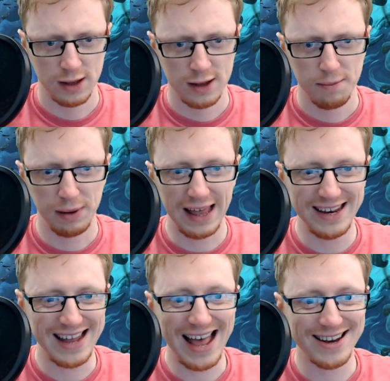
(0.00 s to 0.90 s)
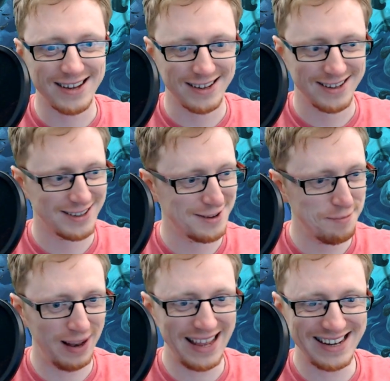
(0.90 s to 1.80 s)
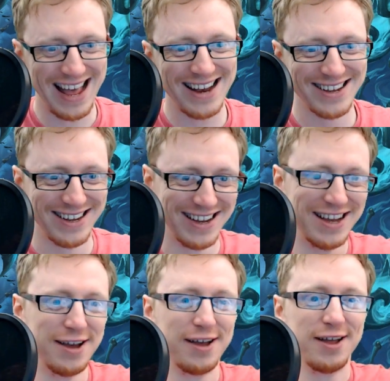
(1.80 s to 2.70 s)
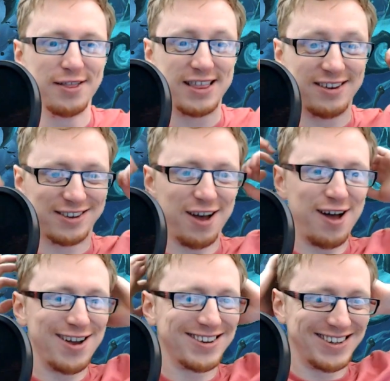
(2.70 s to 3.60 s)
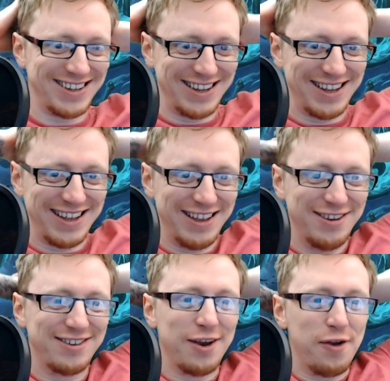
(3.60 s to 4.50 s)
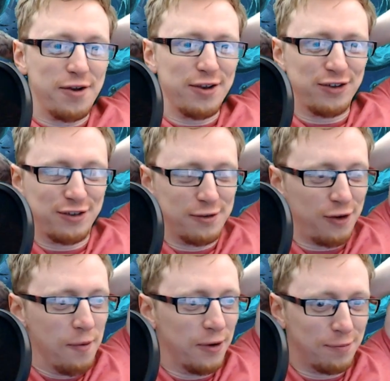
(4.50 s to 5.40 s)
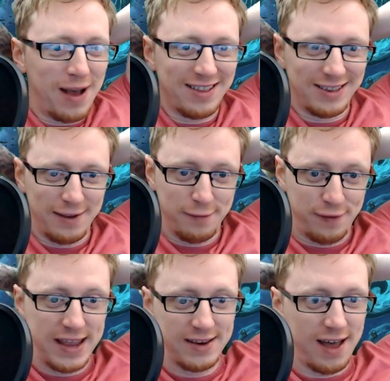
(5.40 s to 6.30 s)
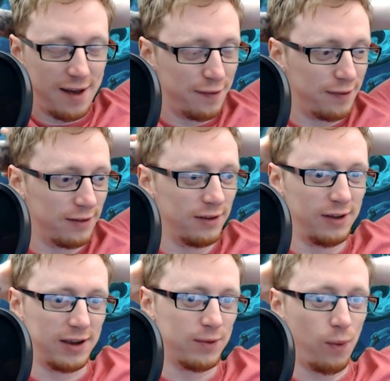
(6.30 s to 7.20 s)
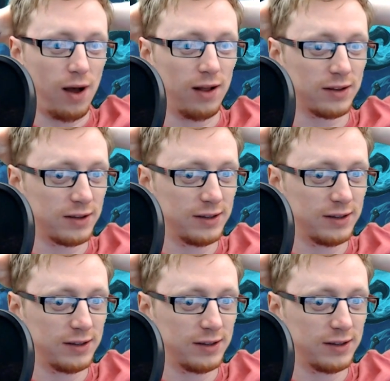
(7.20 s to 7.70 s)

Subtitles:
Play Dead. Play Dead. This card is so much better than Feign Death in Wild.